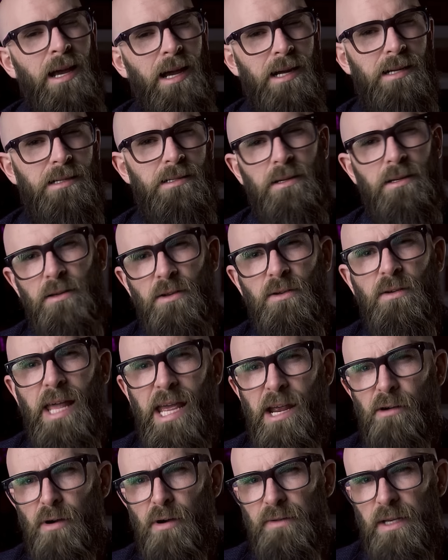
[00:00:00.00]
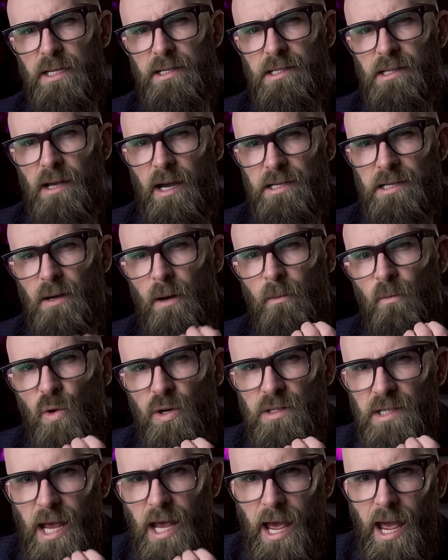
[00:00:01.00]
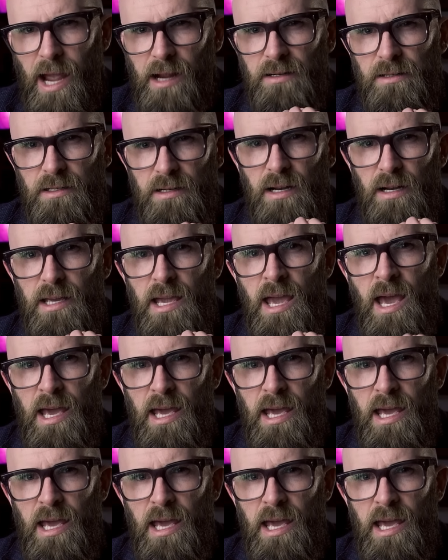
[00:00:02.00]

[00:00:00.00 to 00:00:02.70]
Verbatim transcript: adds a new layer of insight on what actually